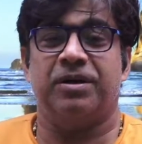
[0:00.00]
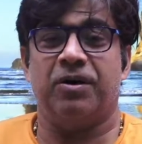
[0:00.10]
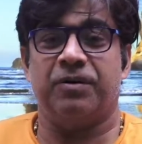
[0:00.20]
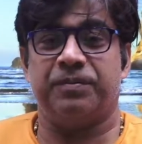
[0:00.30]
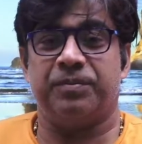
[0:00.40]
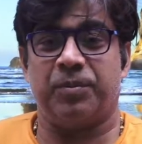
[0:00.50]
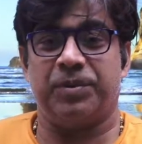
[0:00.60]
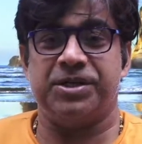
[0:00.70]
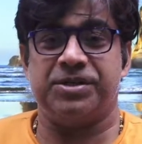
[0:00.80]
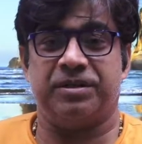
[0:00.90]
of
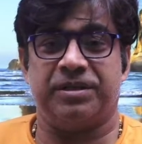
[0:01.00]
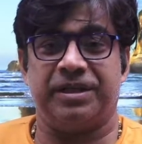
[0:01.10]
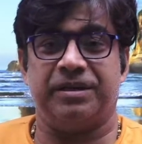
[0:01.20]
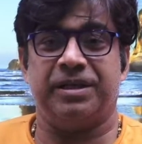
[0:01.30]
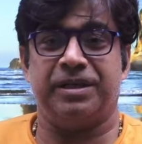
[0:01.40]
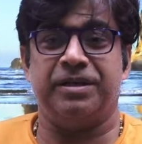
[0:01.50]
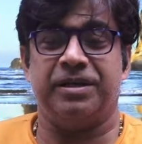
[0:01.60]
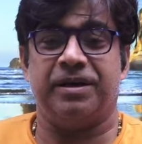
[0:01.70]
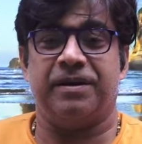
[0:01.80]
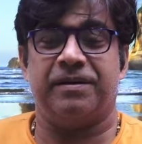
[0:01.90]
population in
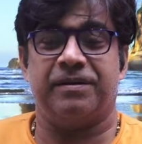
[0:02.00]
India.